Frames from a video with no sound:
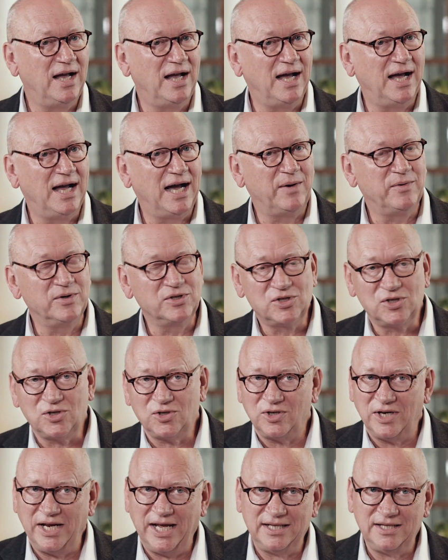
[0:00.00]
I was
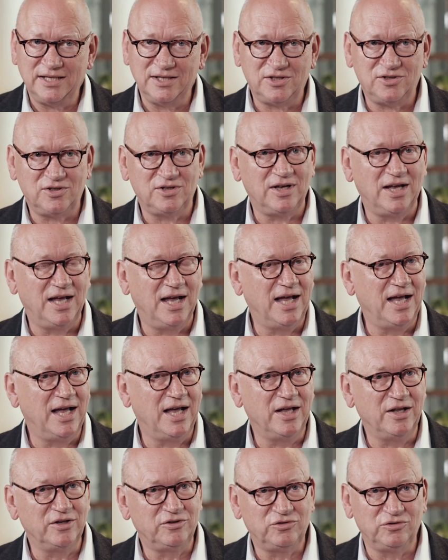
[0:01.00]
connected
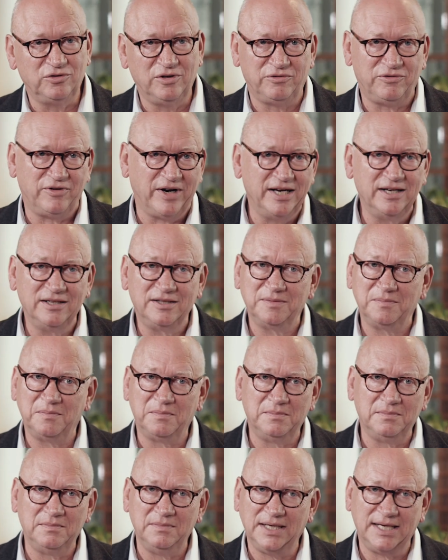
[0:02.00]
through a friend,
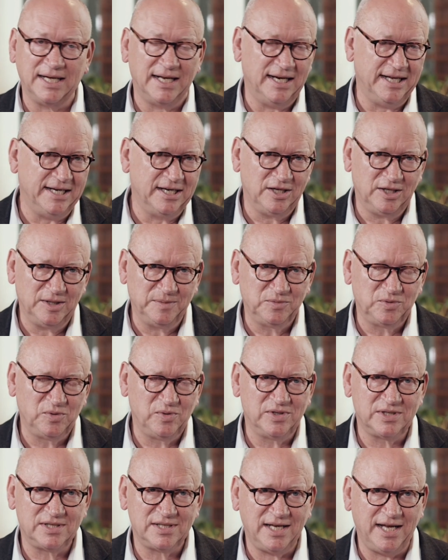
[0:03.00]
Michael Lindholm, who
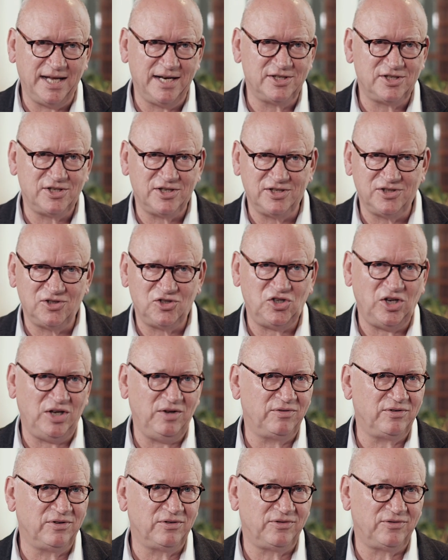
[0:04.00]
was
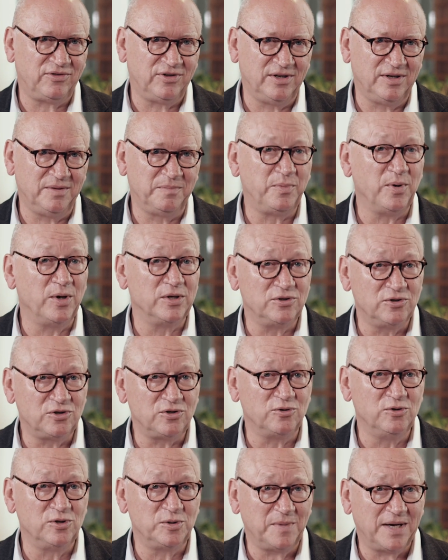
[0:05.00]
editor-in-chief of
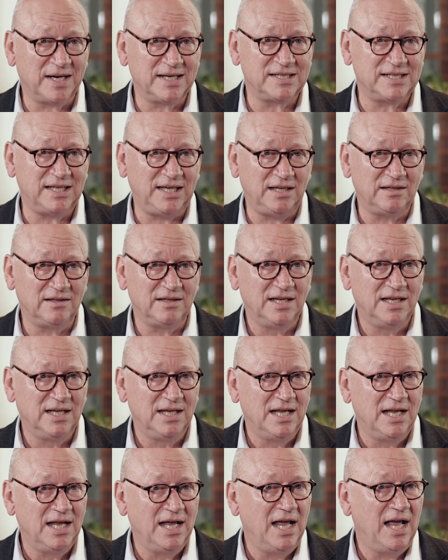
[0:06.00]
Børsens Nyhedsmagasin,
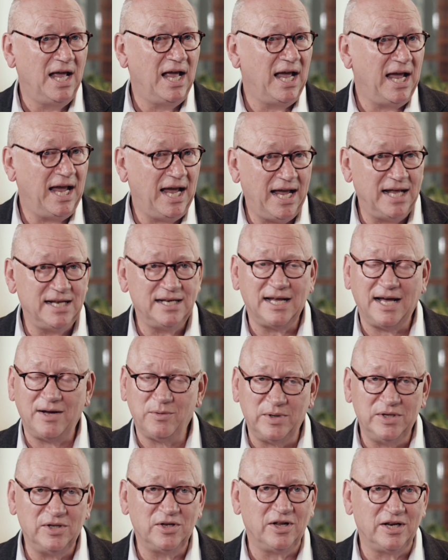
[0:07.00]
and I
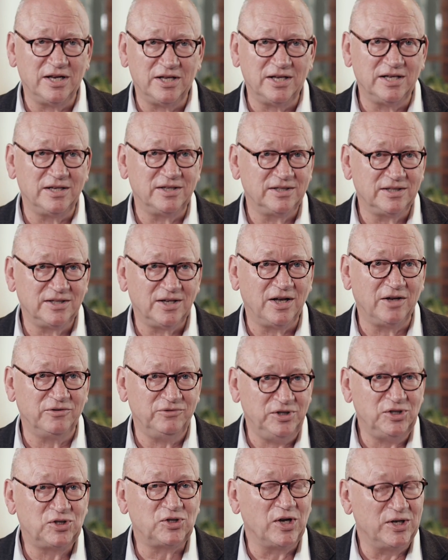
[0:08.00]
went on a
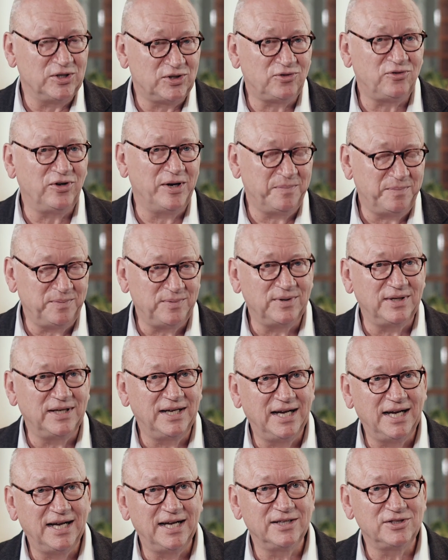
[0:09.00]
research trip
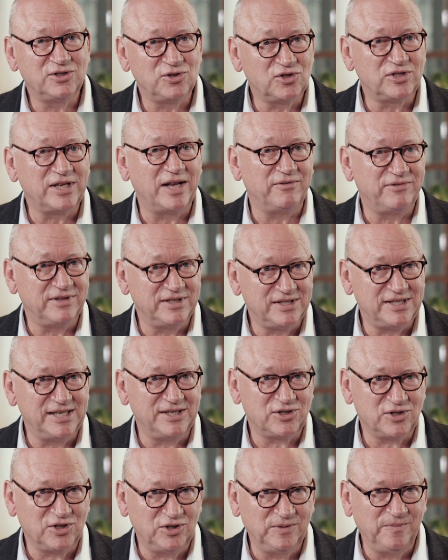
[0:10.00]
to San
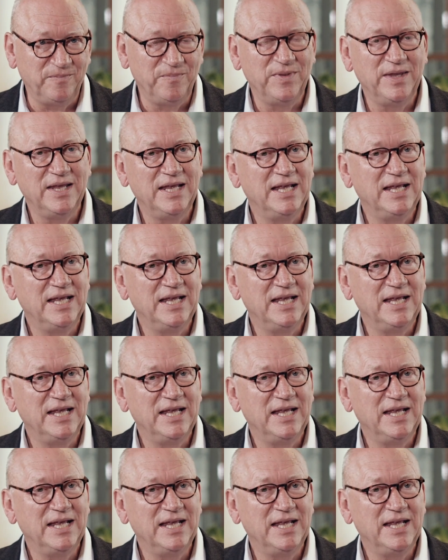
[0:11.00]
Francisco,